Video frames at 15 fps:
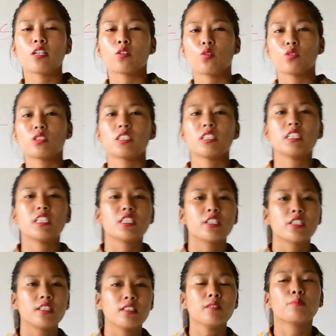a constant
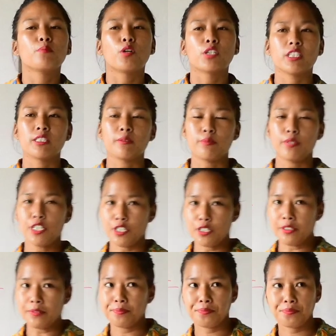internal body
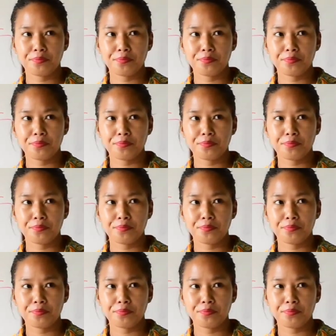temperature.